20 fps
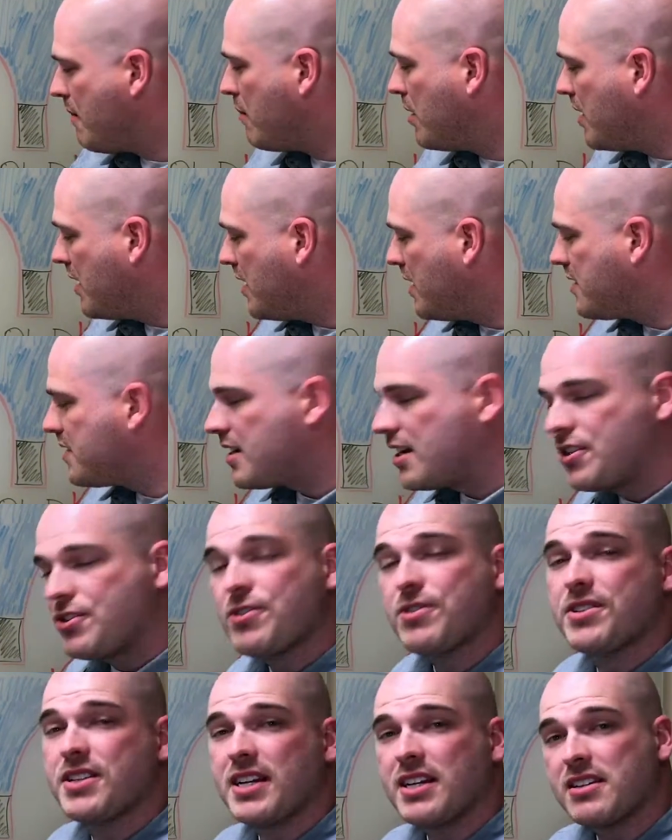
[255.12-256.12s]
but it is
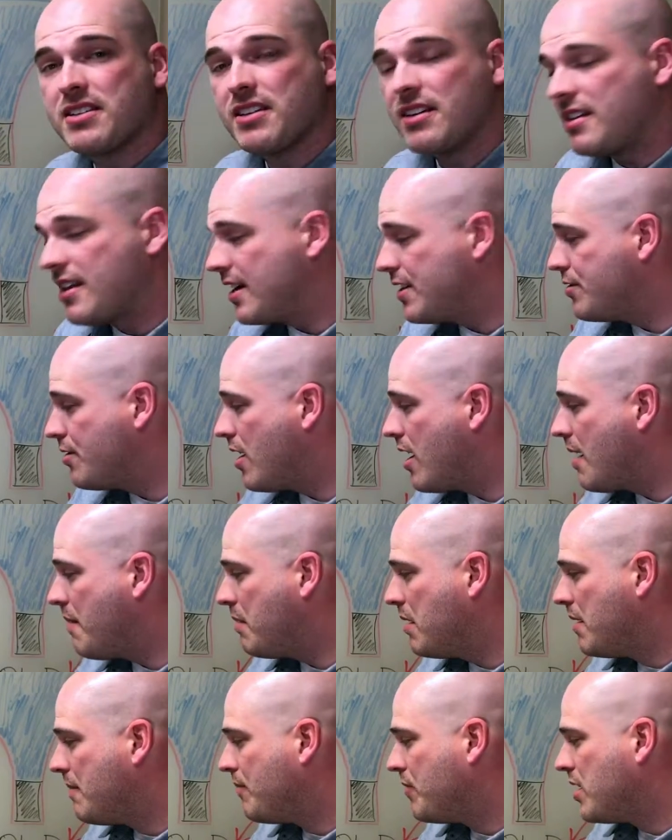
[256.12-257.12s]
interesting to see that
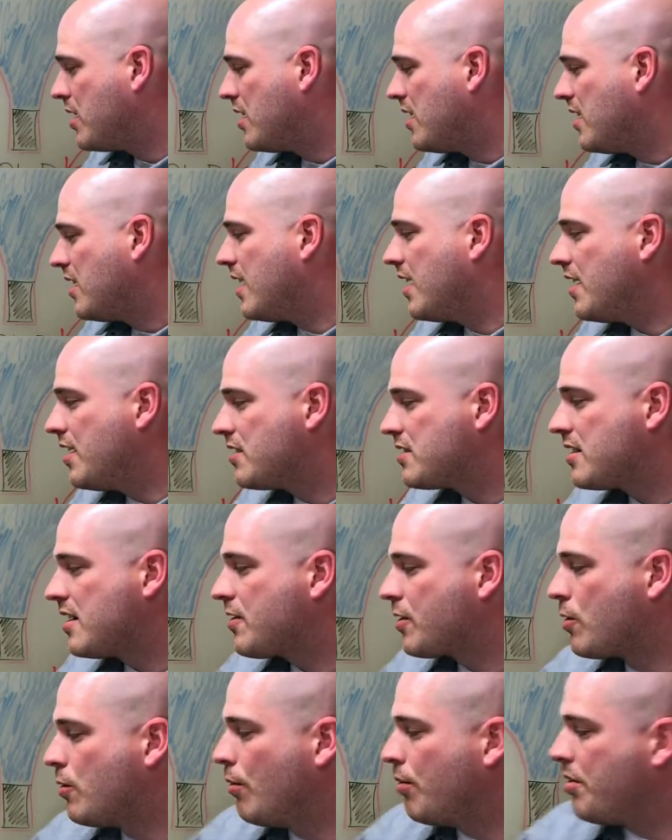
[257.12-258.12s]
drop. Now, here's
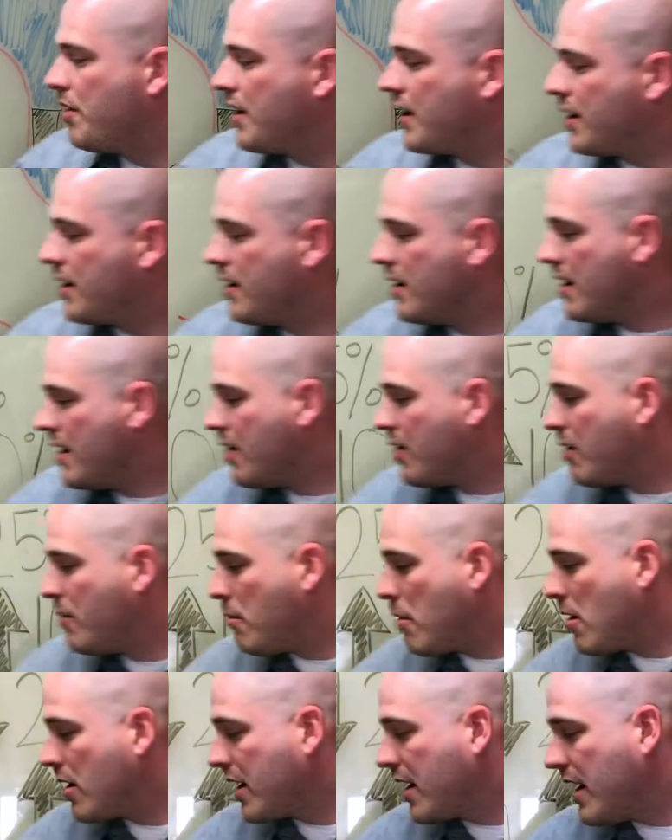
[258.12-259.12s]
another cool thing. The
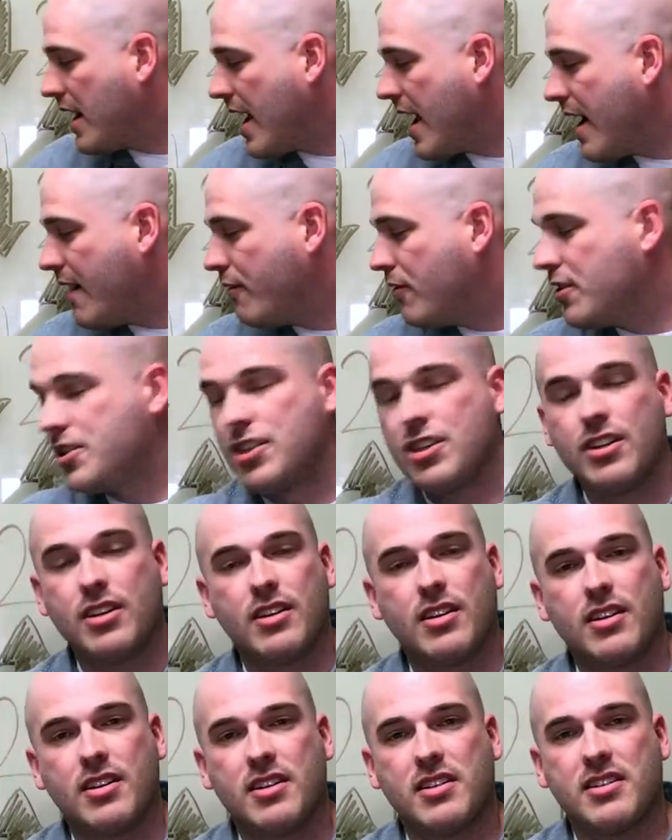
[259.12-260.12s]
market average
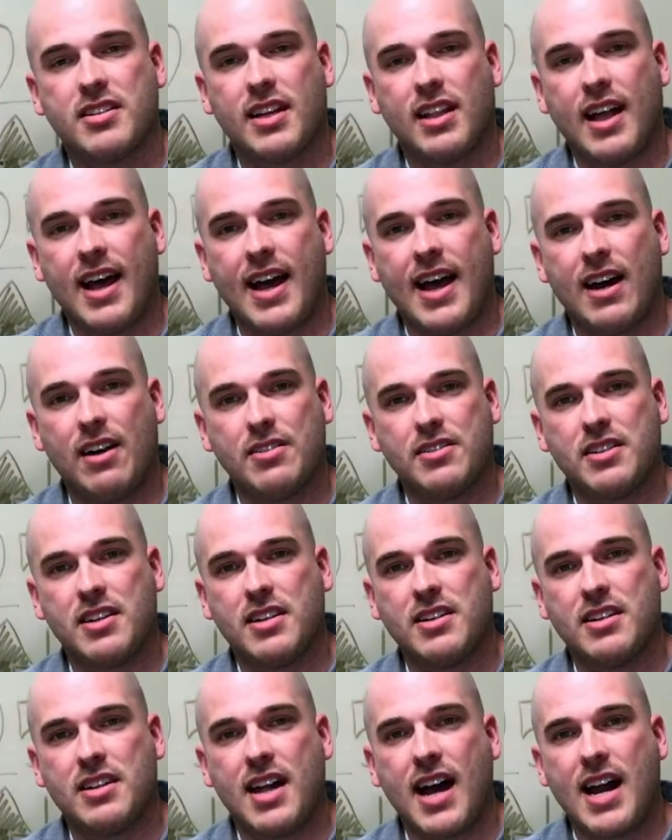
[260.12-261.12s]
to sell a house
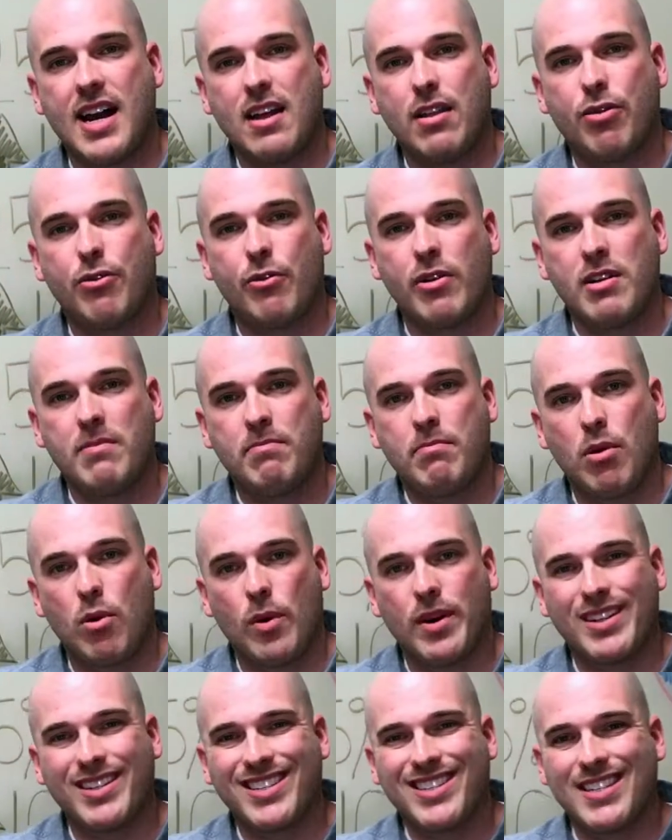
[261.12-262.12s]
is
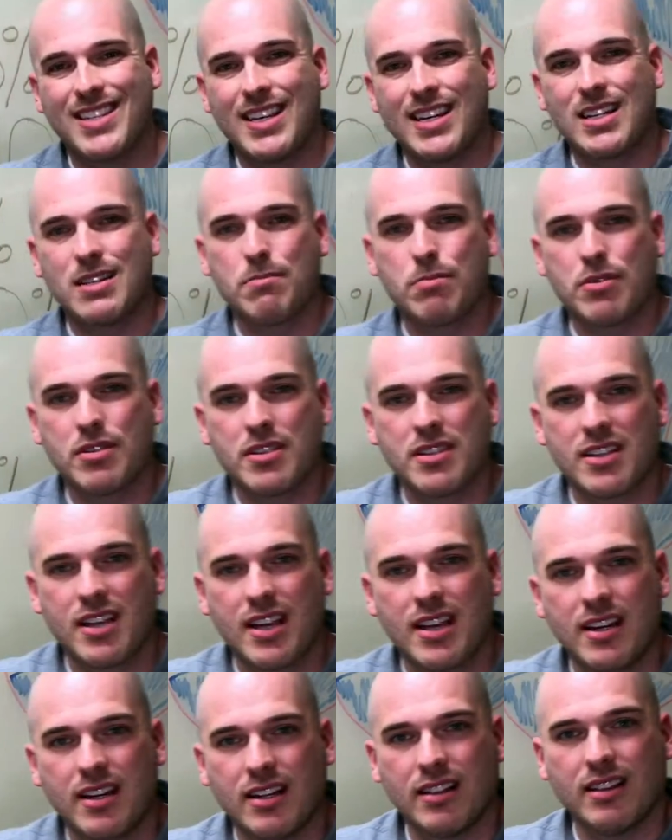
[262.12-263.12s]

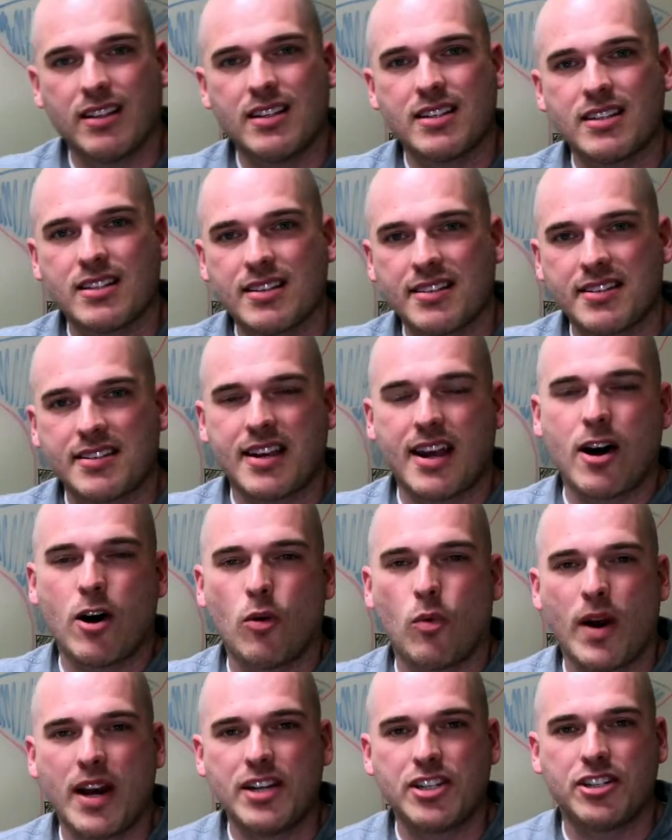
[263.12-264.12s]
93.6% list to sale
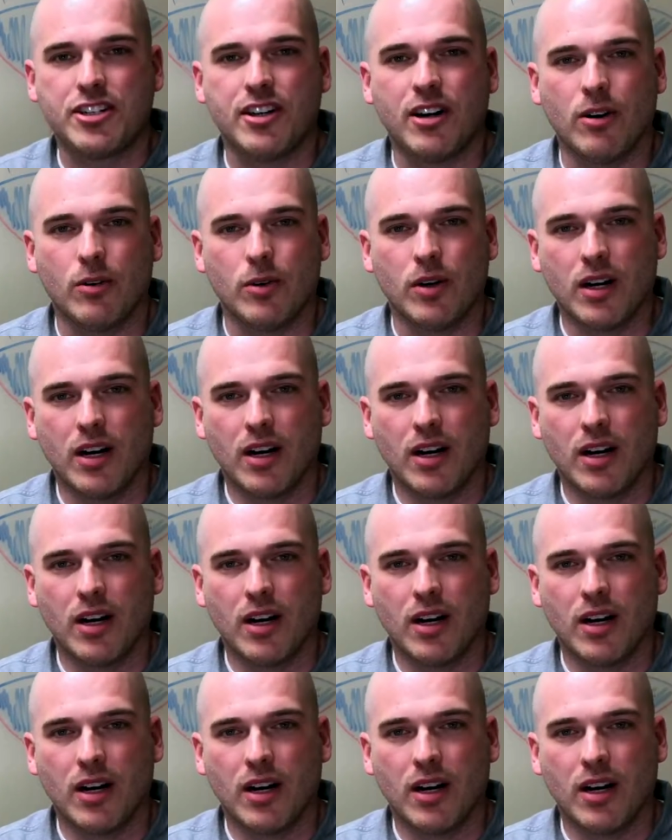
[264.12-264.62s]
ratio.